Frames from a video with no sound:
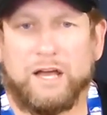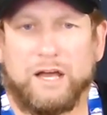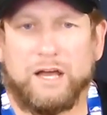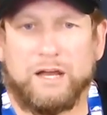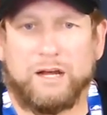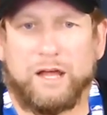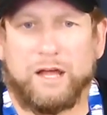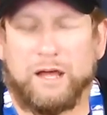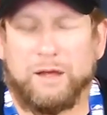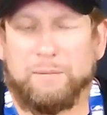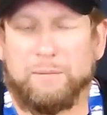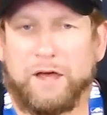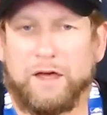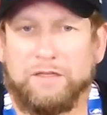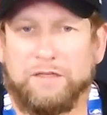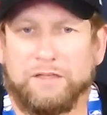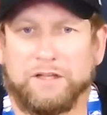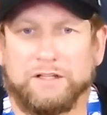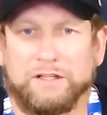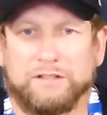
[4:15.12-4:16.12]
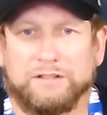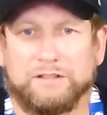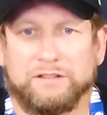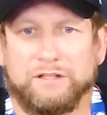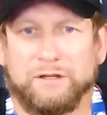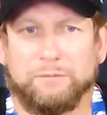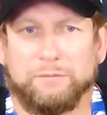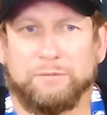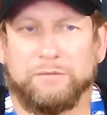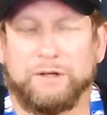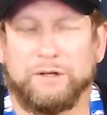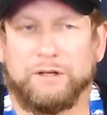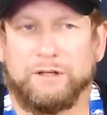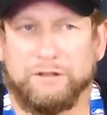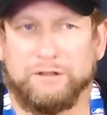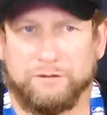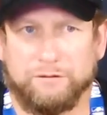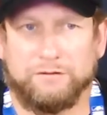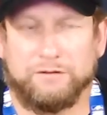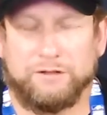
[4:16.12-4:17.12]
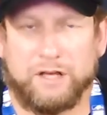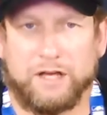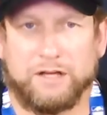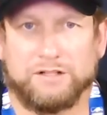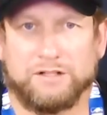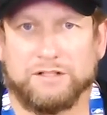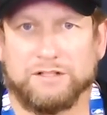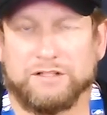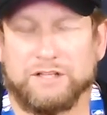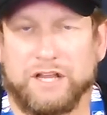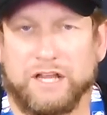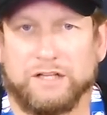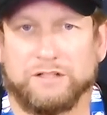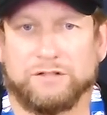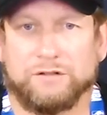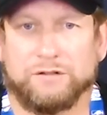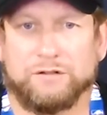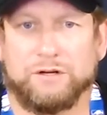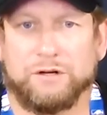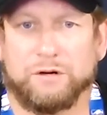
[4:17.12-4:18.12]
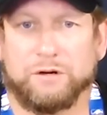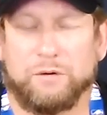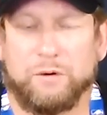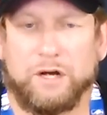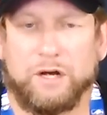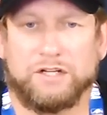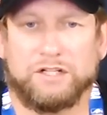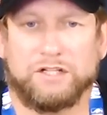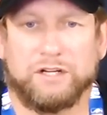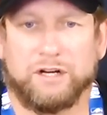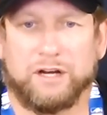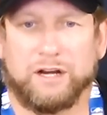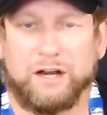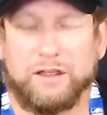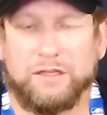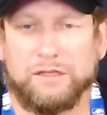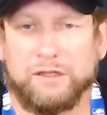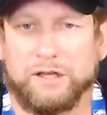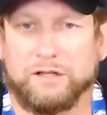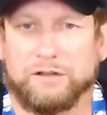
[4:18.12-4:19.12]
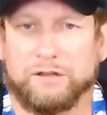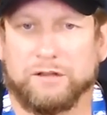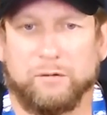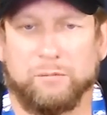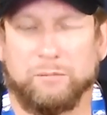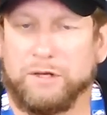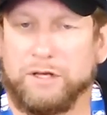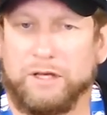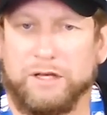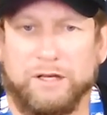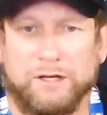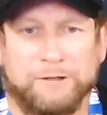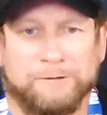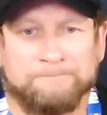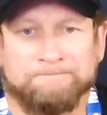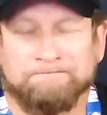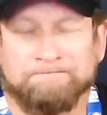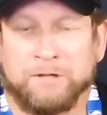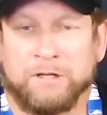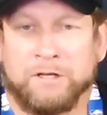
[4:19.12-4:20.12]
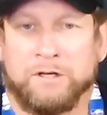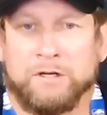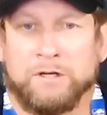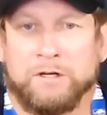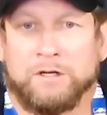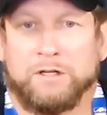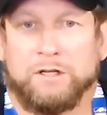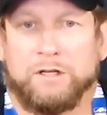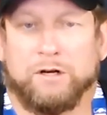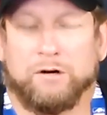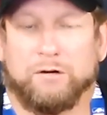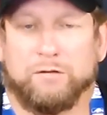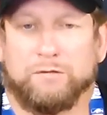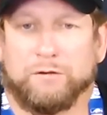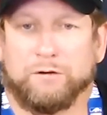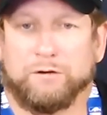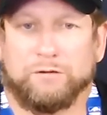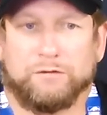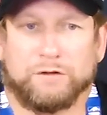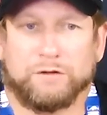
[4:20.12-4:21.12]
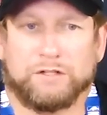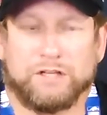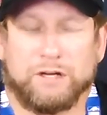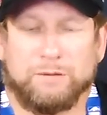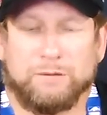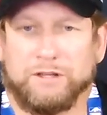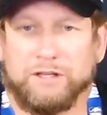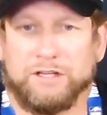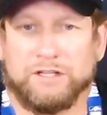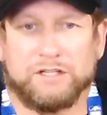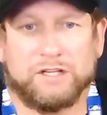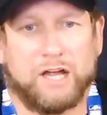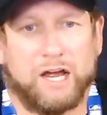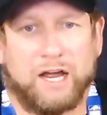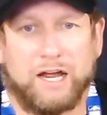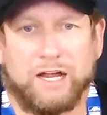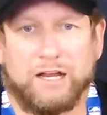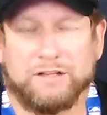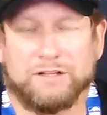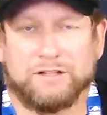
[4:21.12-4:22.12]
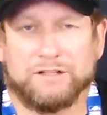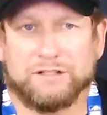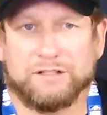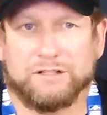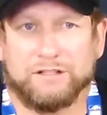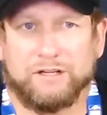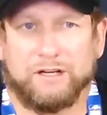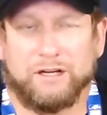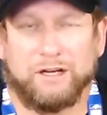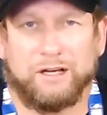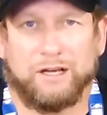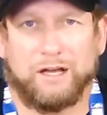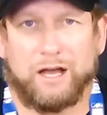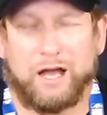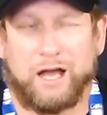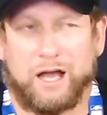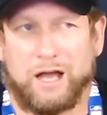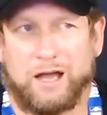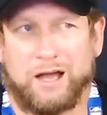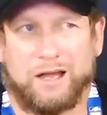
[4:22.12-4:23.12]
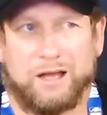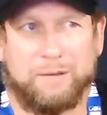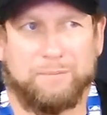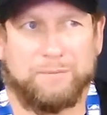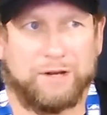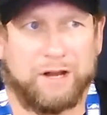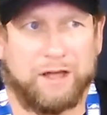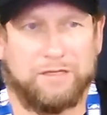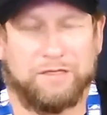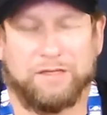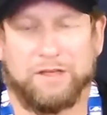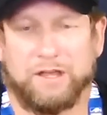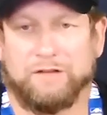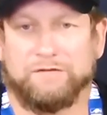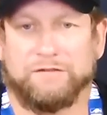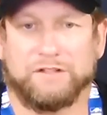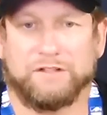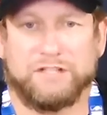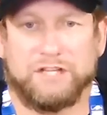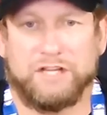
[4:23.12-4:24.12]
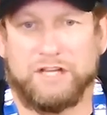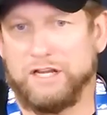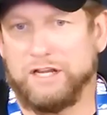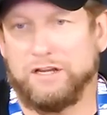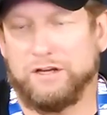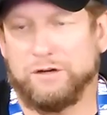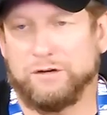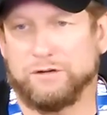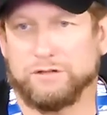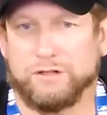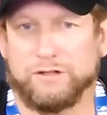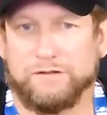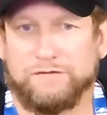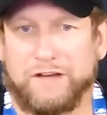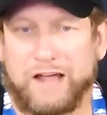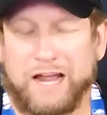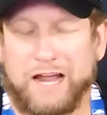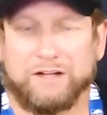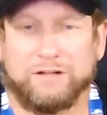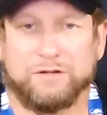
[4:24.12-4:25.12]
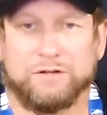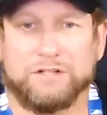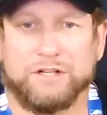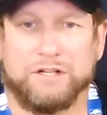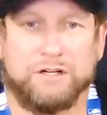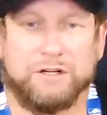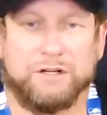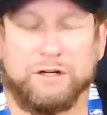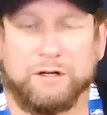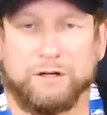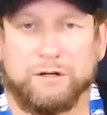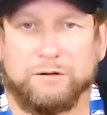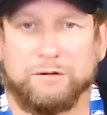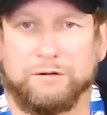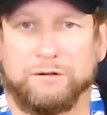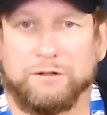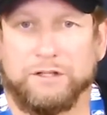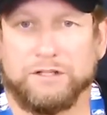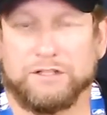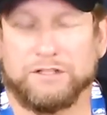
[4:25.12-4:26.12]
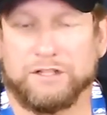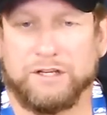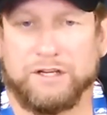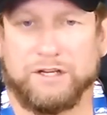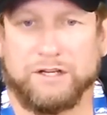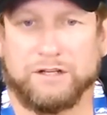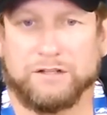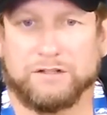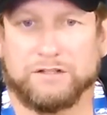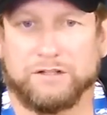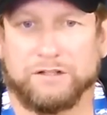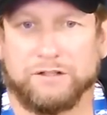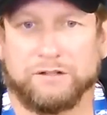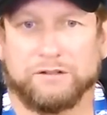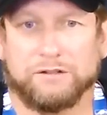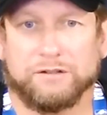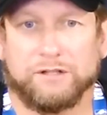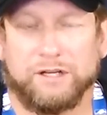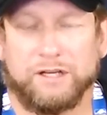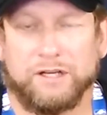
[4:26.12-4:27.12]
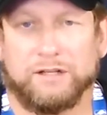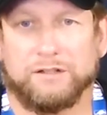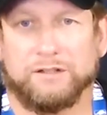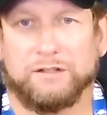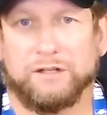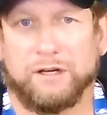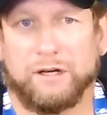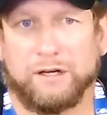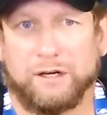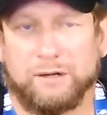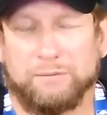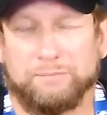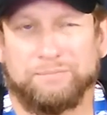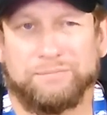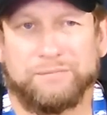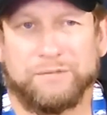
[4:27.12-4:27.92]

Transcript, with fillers: and I mean, I think Tim, uh, yes is the answer to your question, and I think there'll be you know, for, for some of these guys, I, I mean, I think fatigue usually factors into these things. And, and, um,